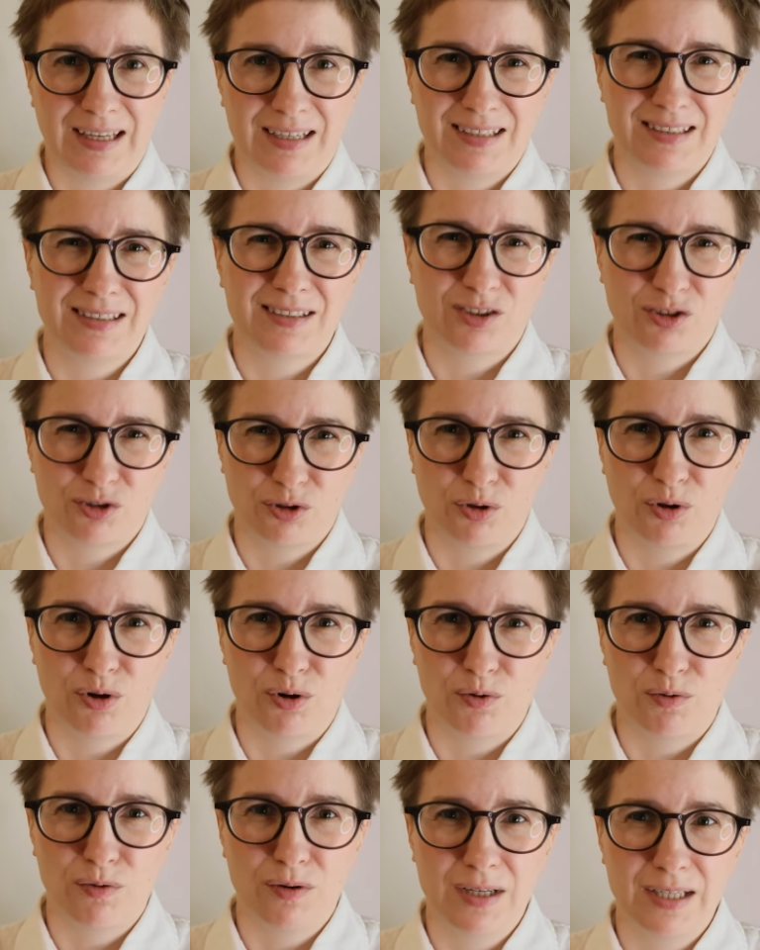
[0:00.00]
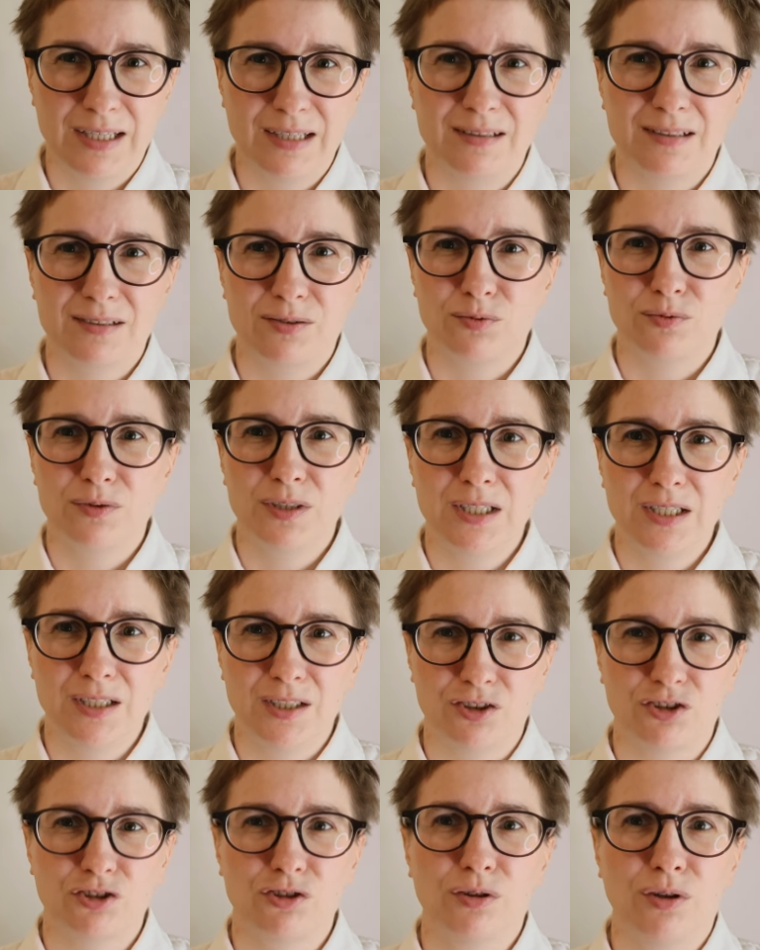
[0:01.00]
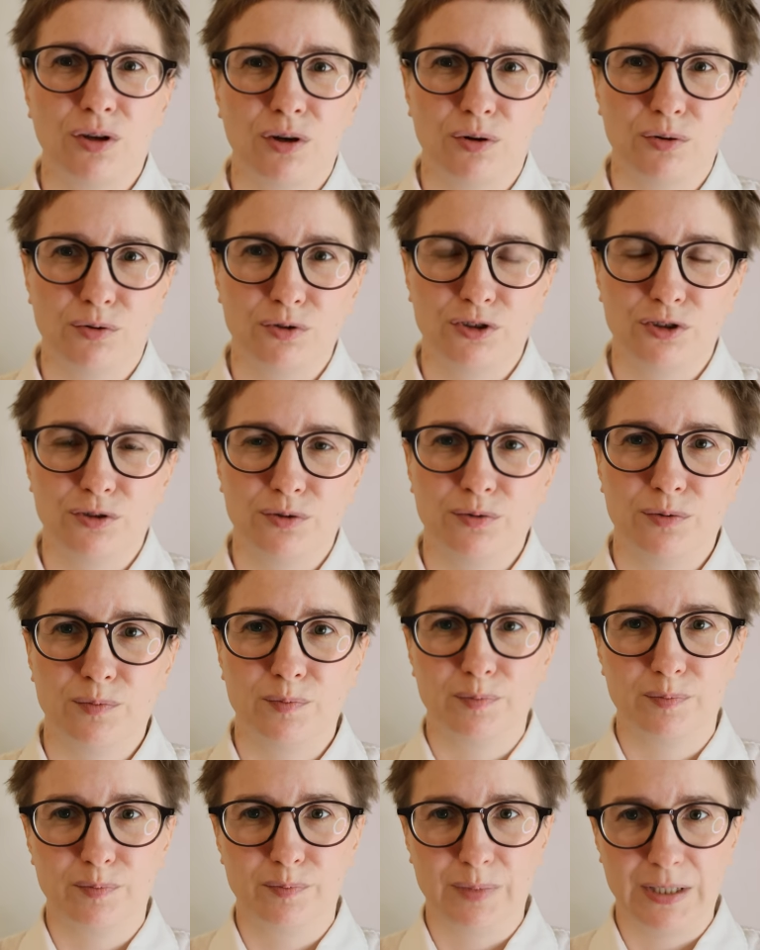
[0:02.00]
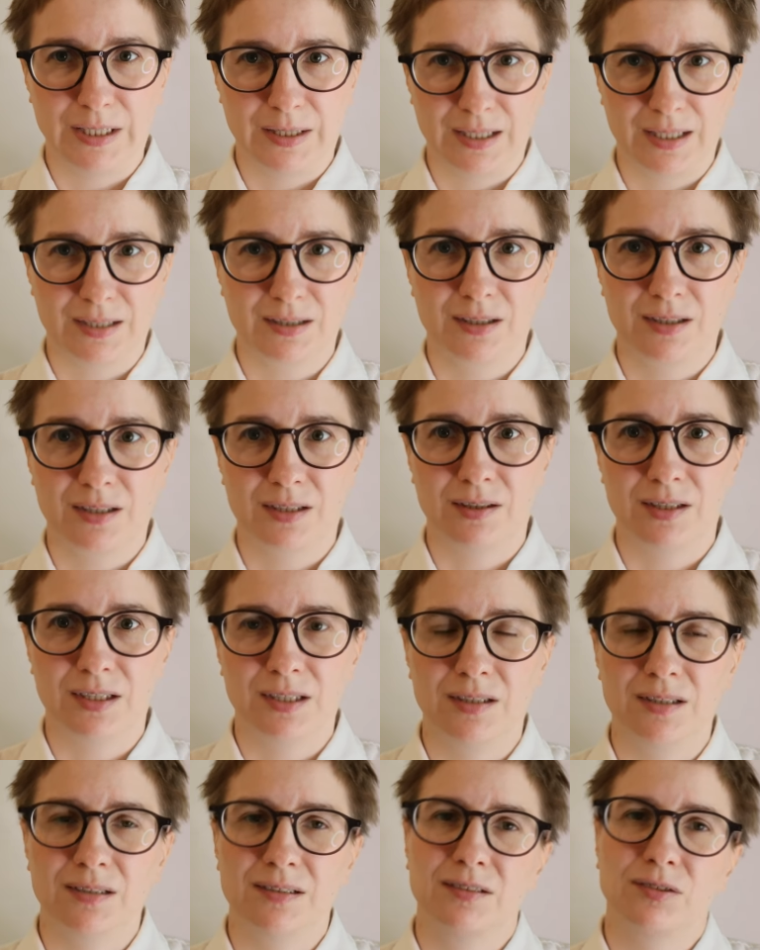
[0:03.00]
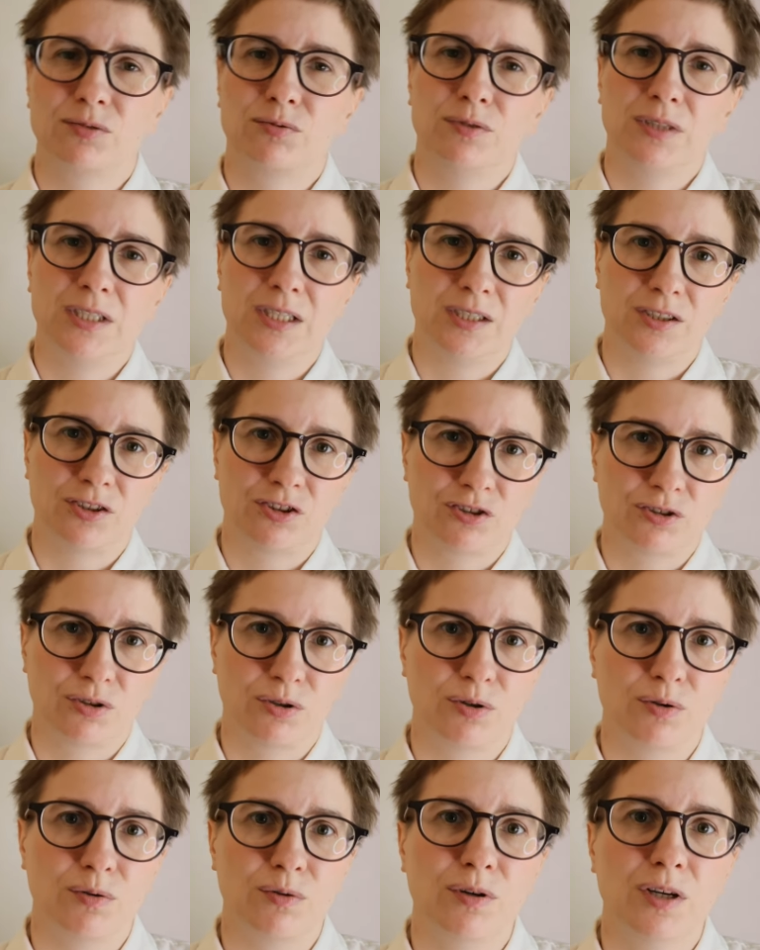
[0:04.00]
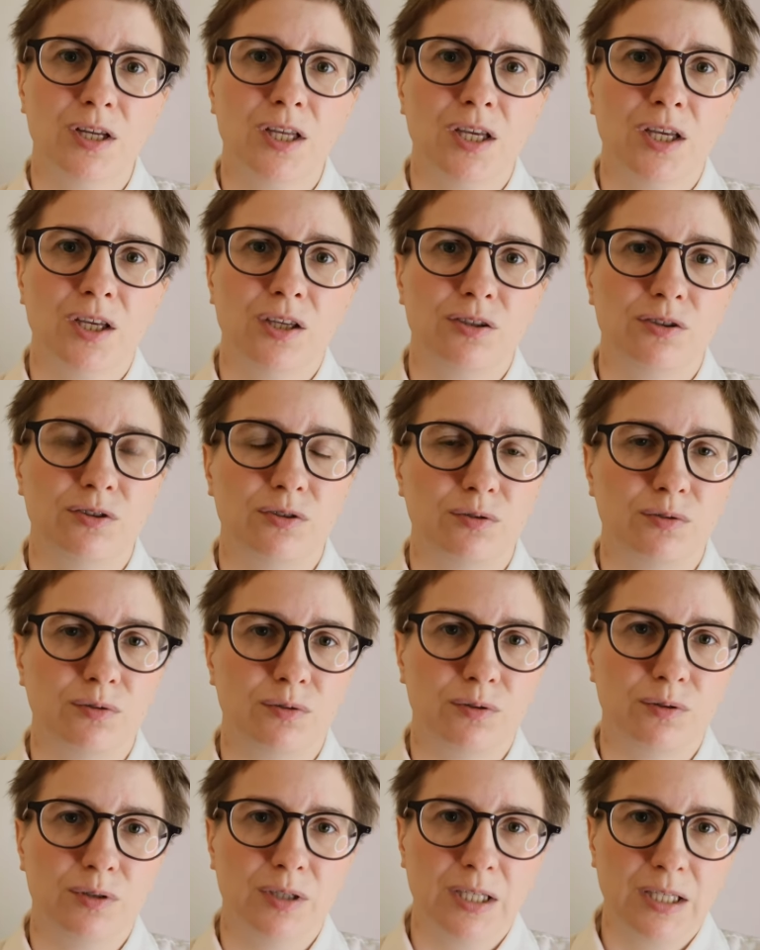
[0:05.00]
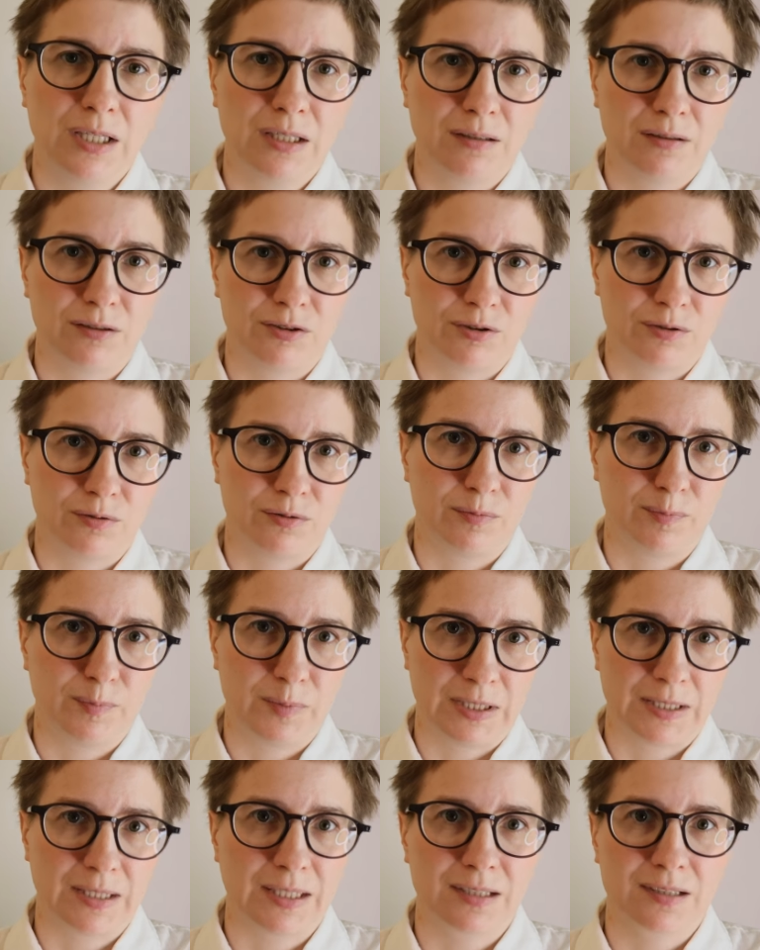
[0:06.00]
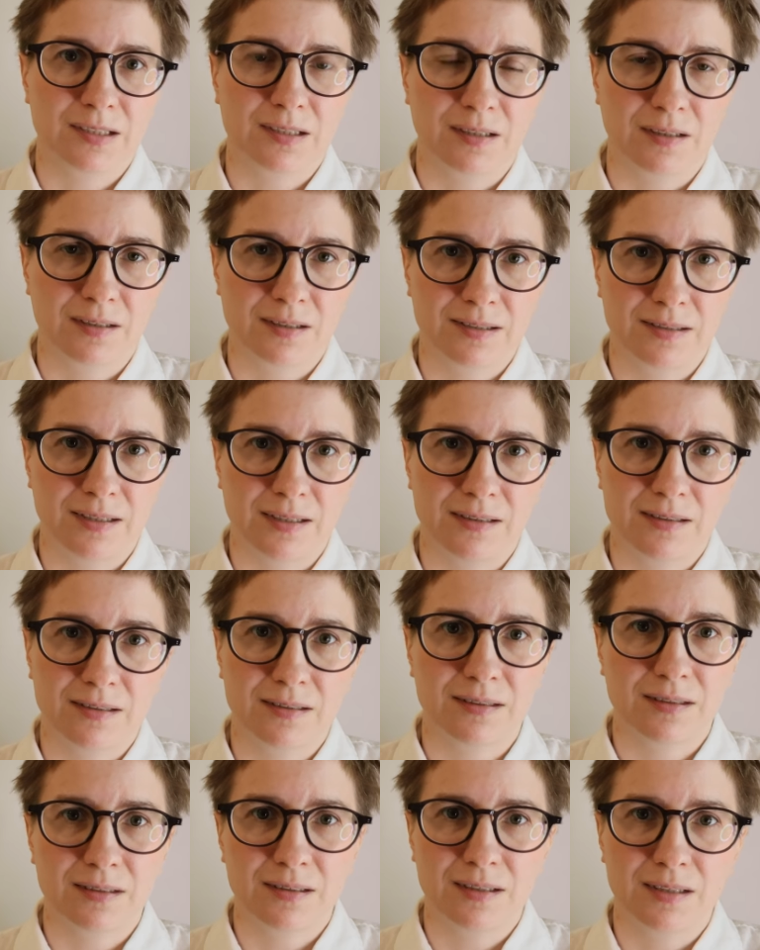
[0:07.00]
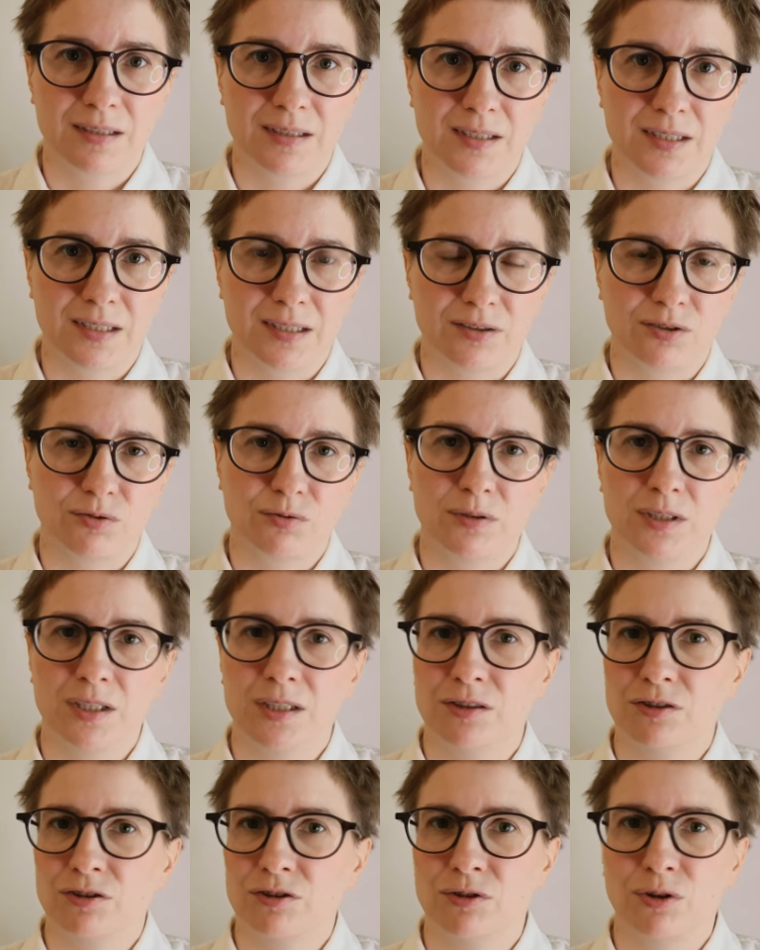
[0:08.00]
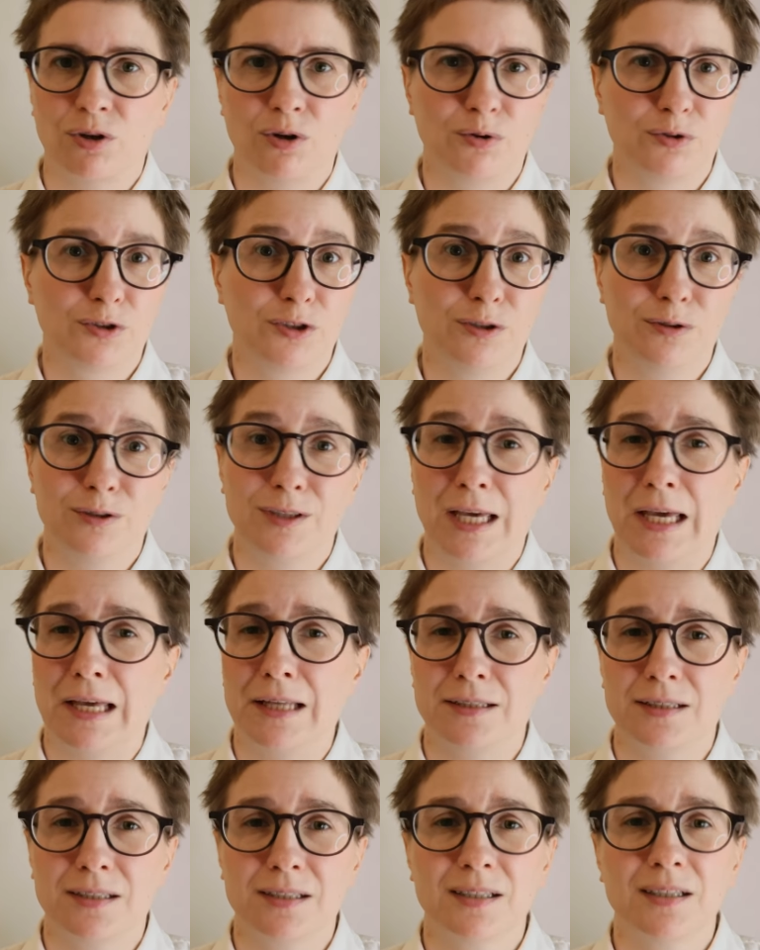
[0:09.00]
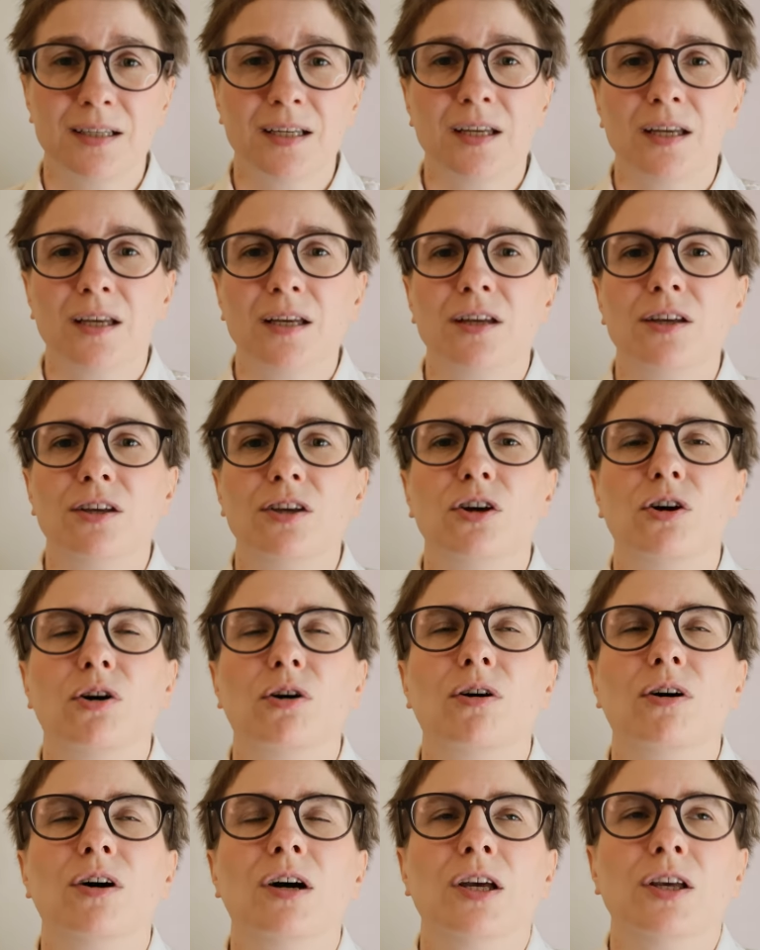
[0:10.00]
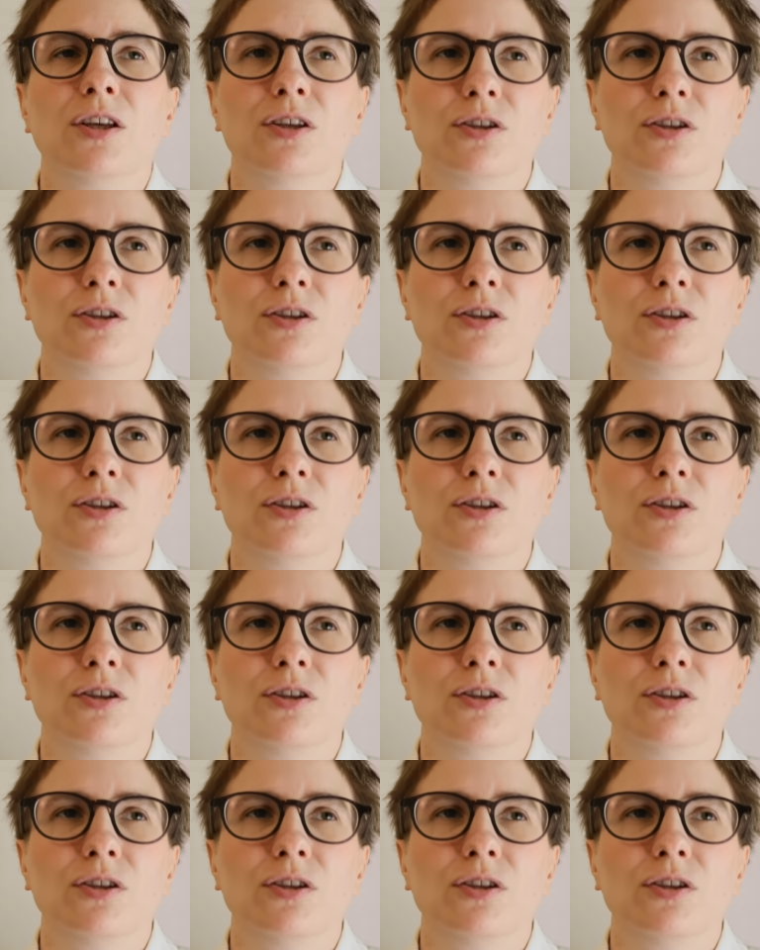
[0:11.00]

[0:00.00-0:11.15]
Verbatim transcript: it's slow. It's really slow to build that career. It's really slow to to build that success. It's really slow to get your